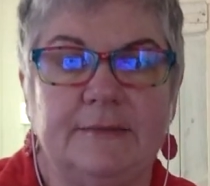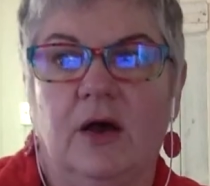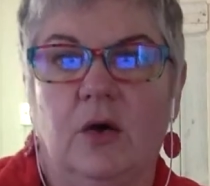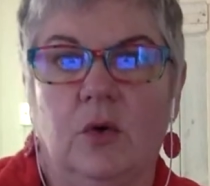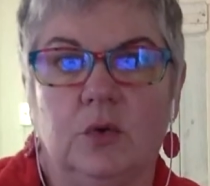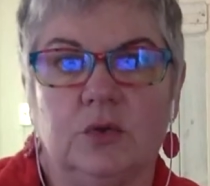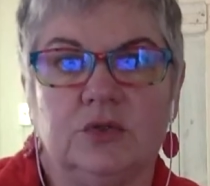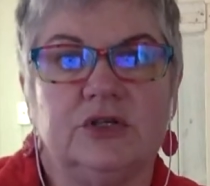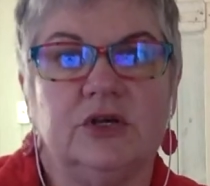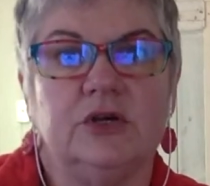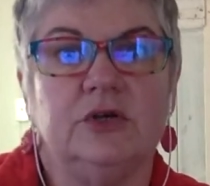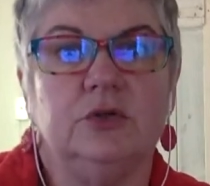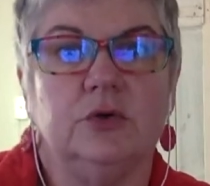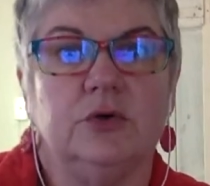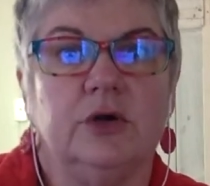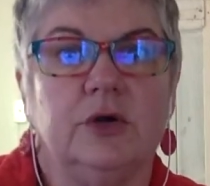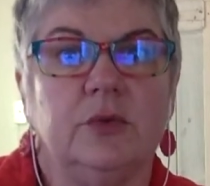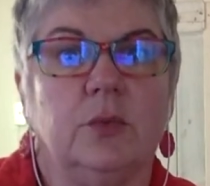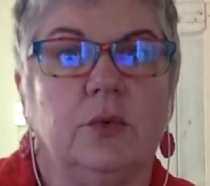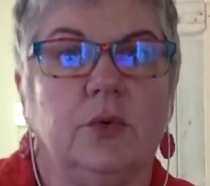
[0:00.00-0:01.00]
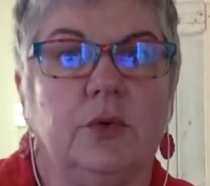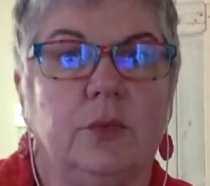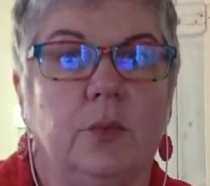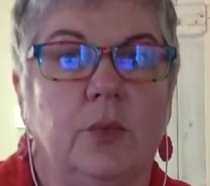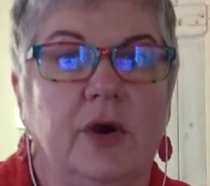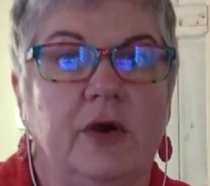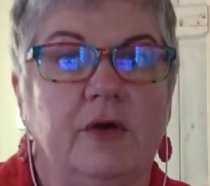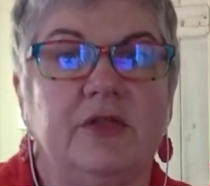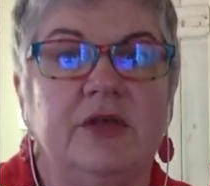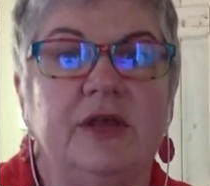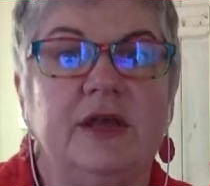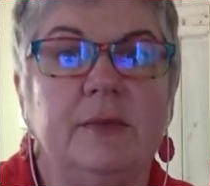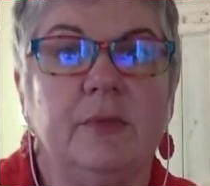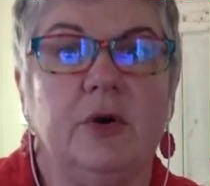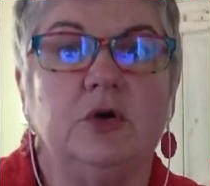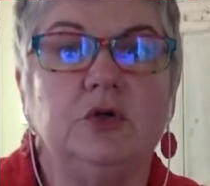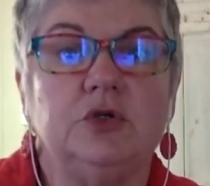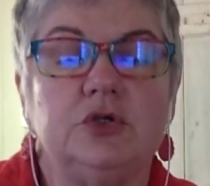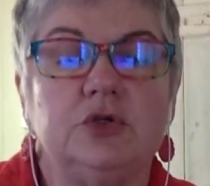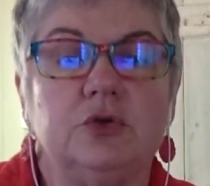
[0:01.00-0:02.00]
Also look at where are the
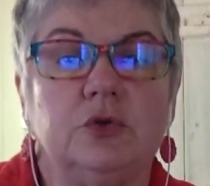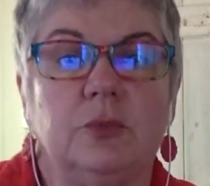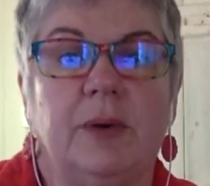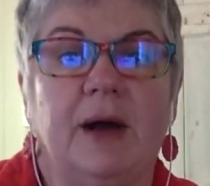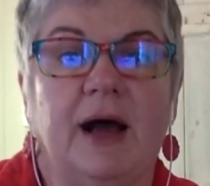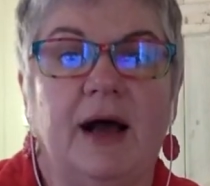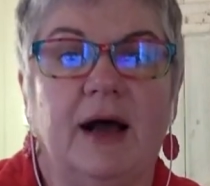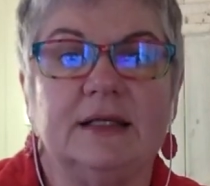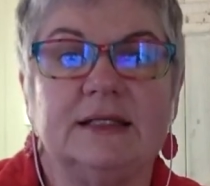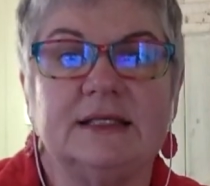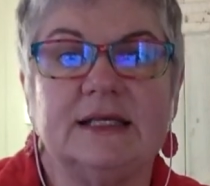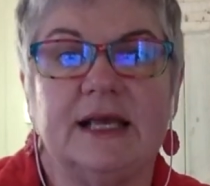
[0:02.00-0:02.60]
emotional parts.